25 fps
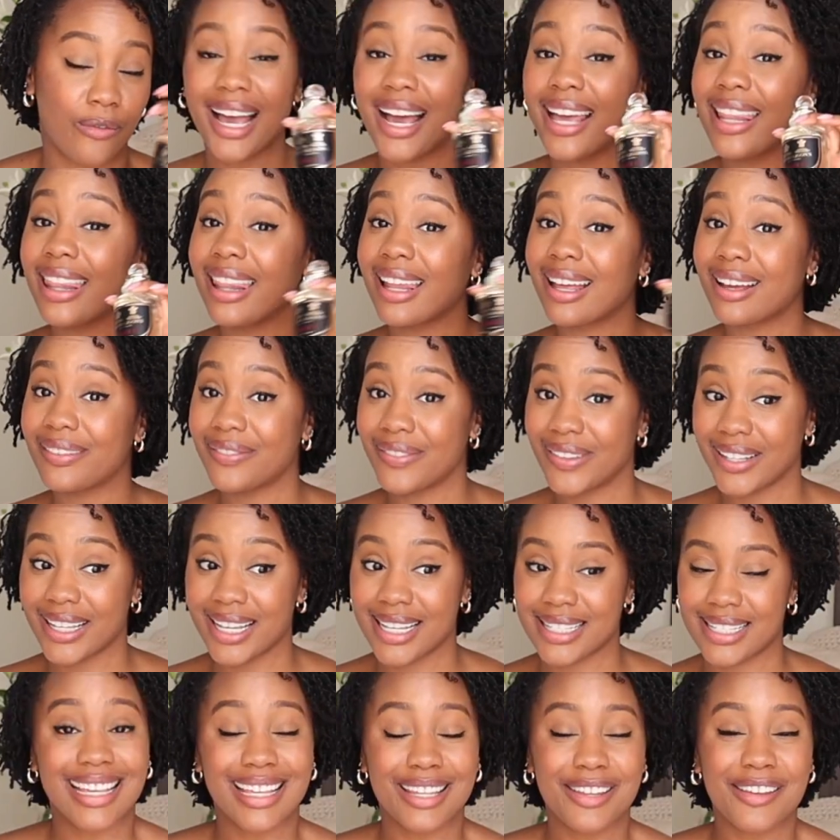I love
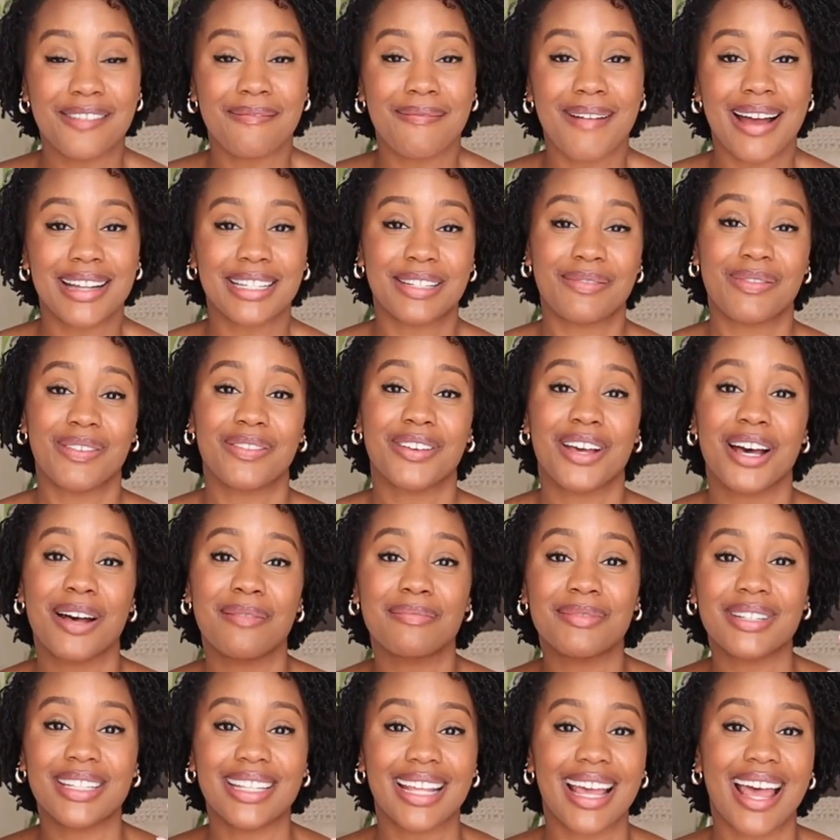this. Can you imagine? We've come
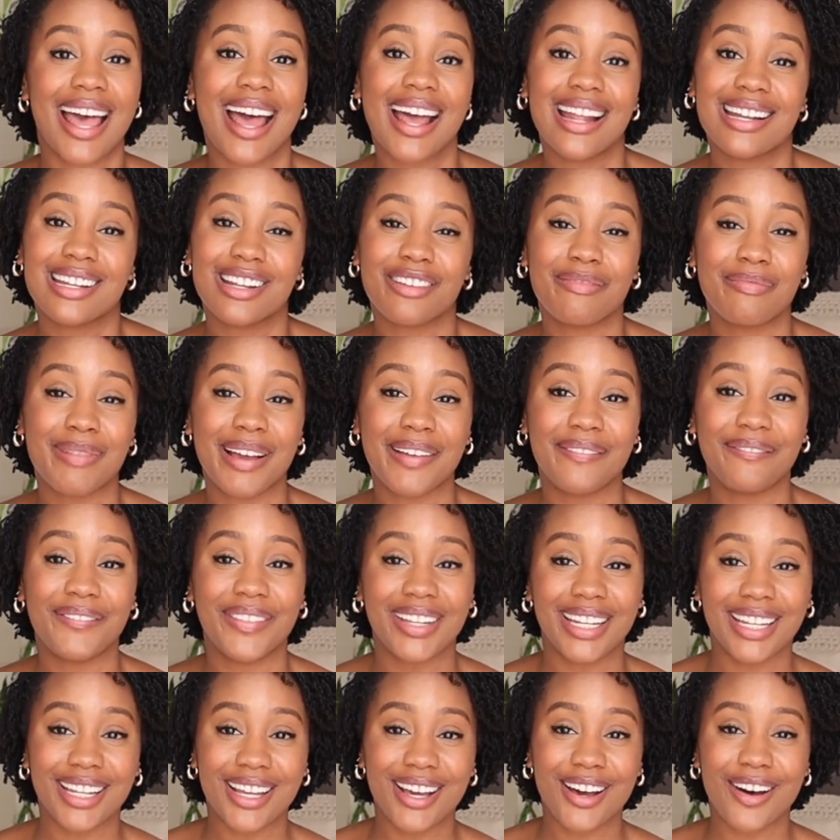to the end of my
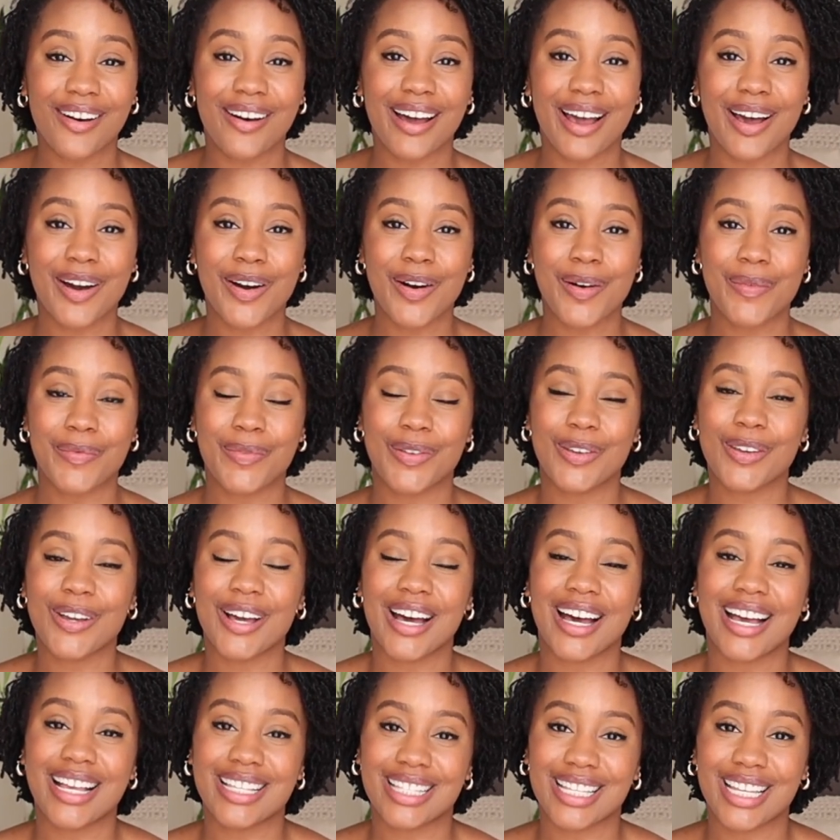video. I hope you
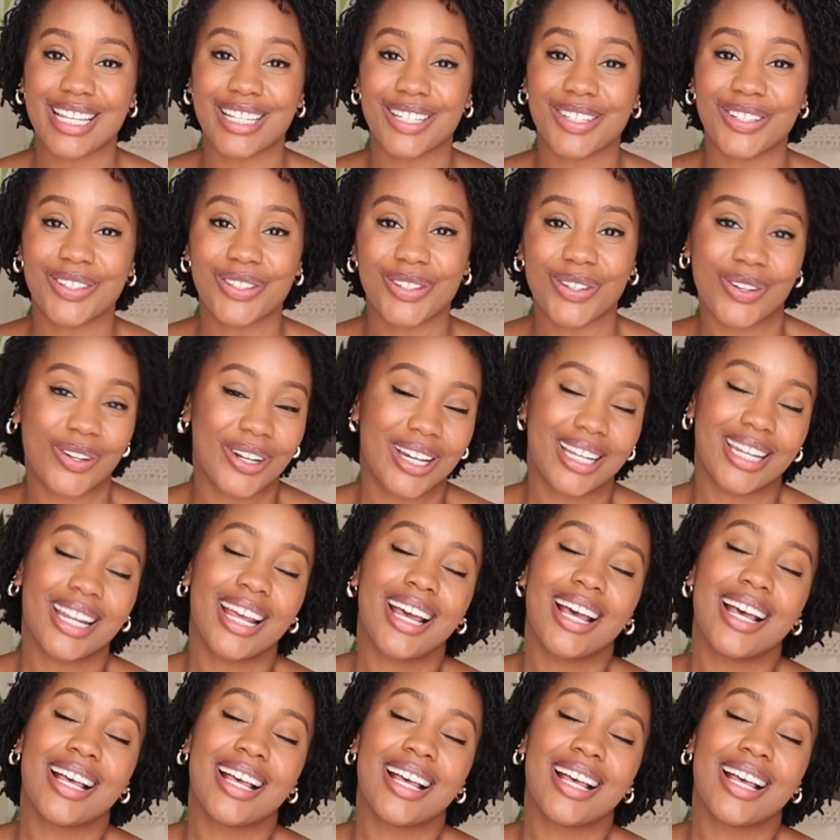guys enjoyed